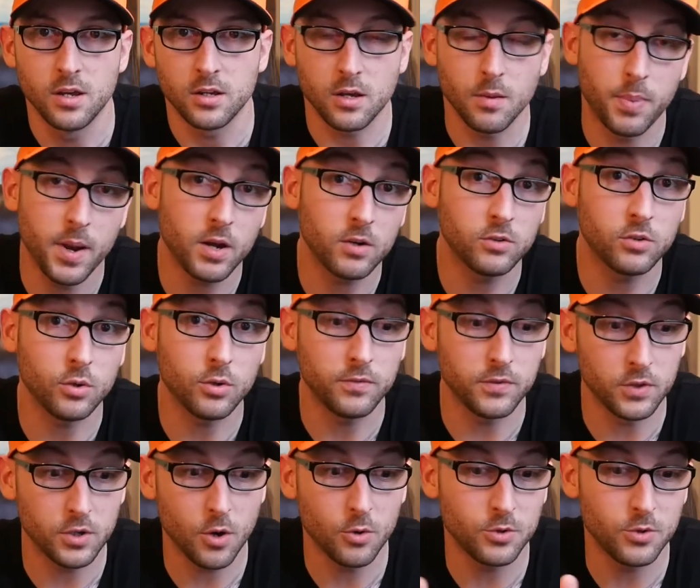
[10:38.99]
Compared to if
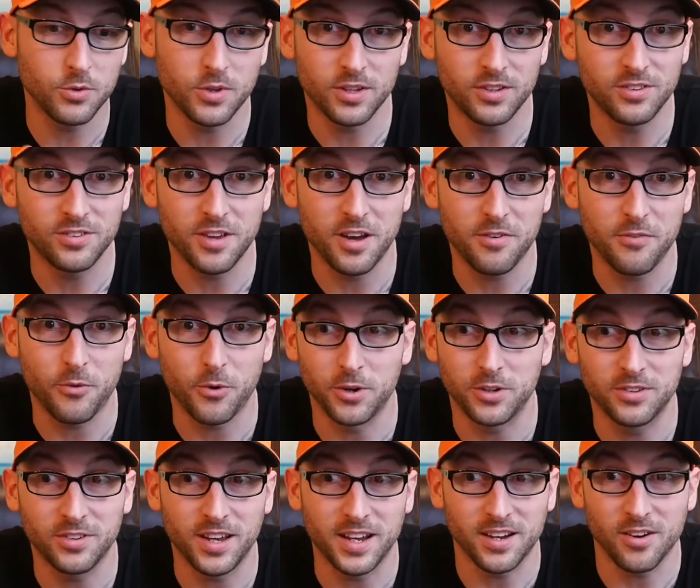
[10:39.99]
you go do this stuff where
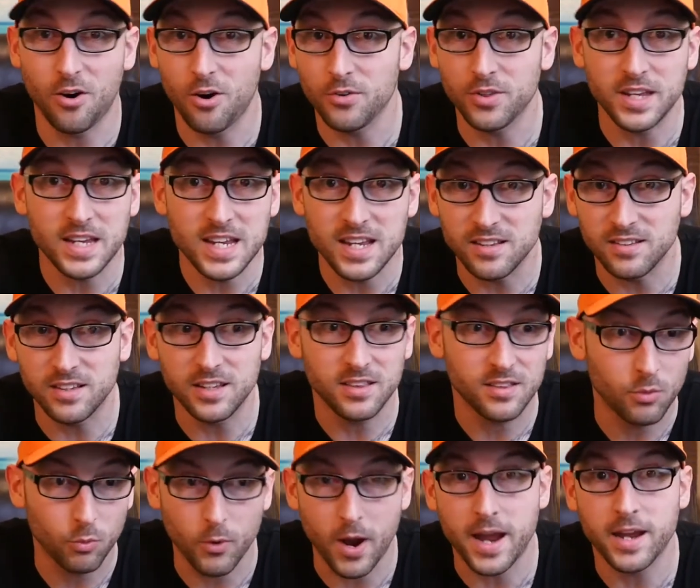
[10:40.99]
it's like all the easy
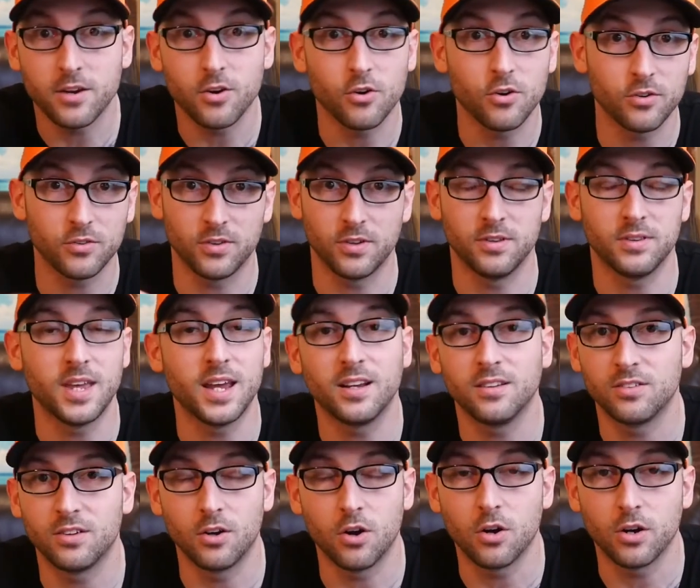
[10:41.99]
rankers and
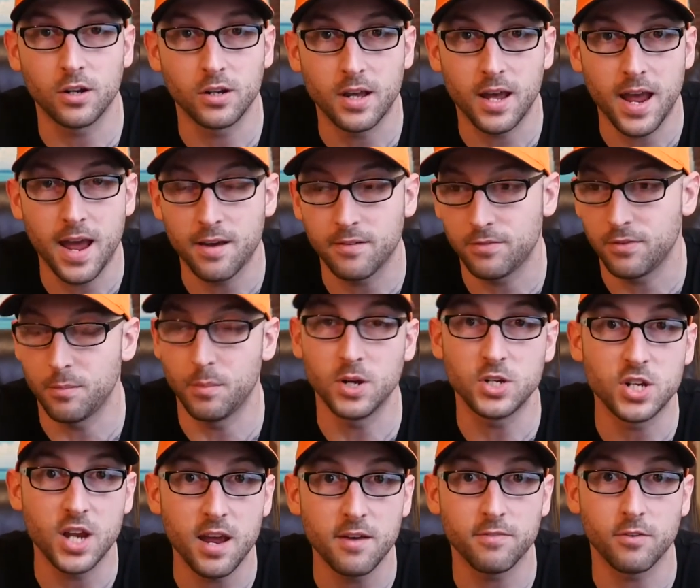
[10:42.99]
things that aren't going to have
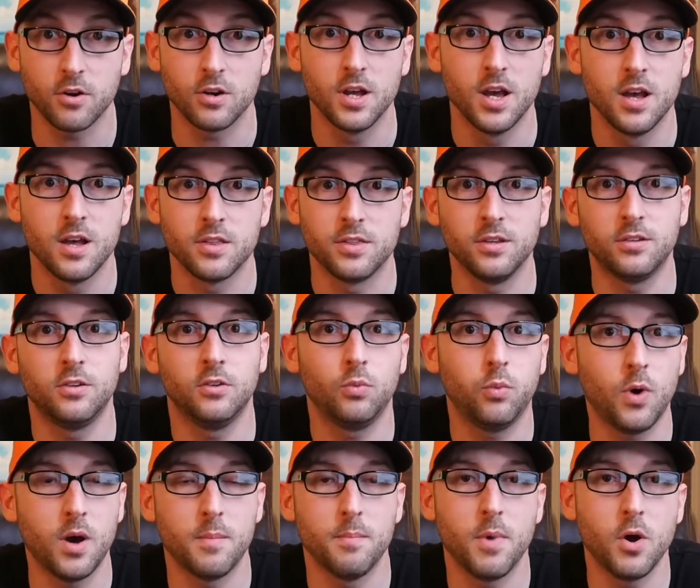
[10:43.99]
much effort, this is
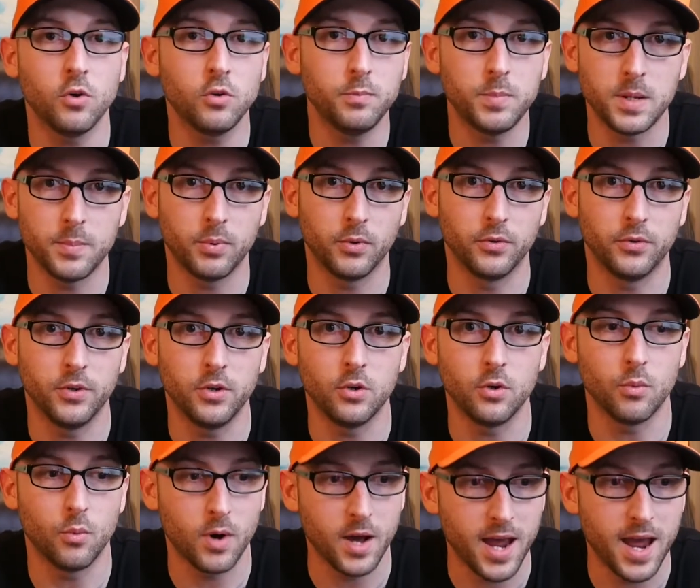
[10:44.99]
what most people
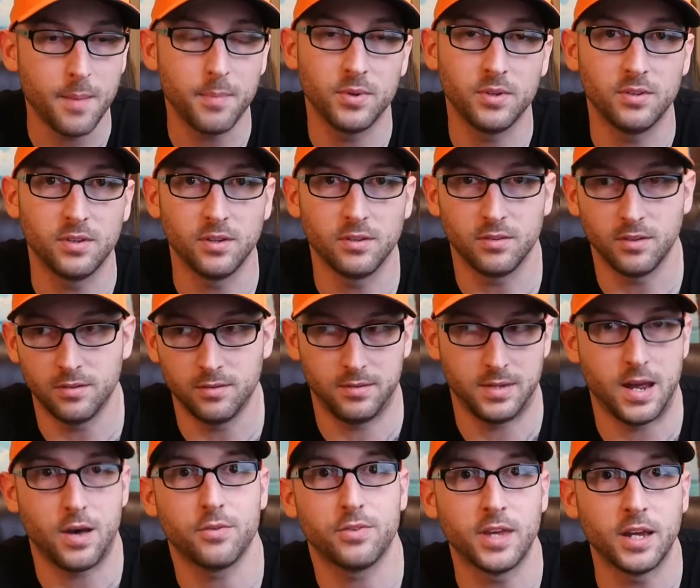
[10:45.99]
do. What happens is this
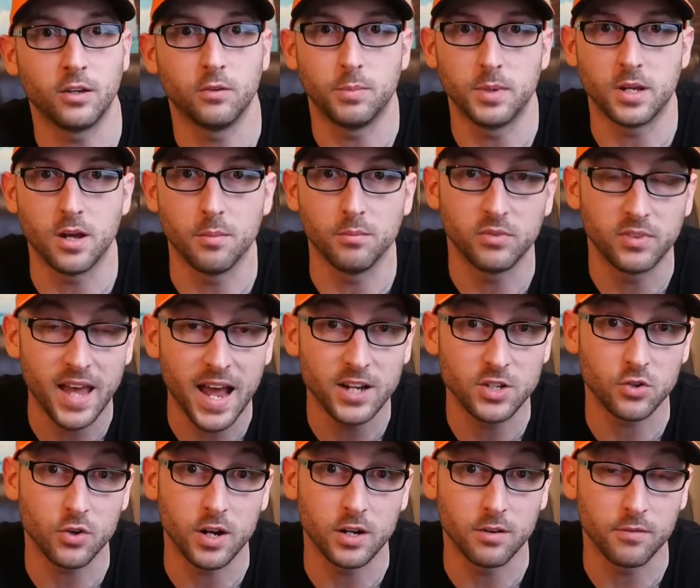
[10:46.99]
is how things become
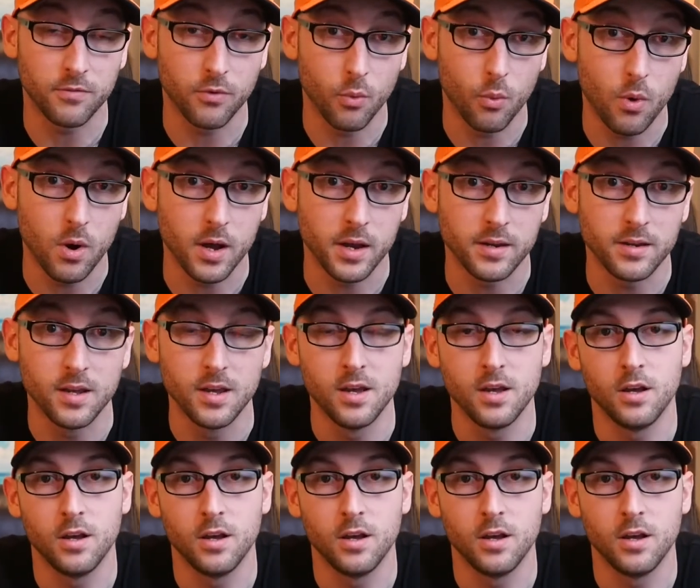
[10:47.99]
saturated, for one.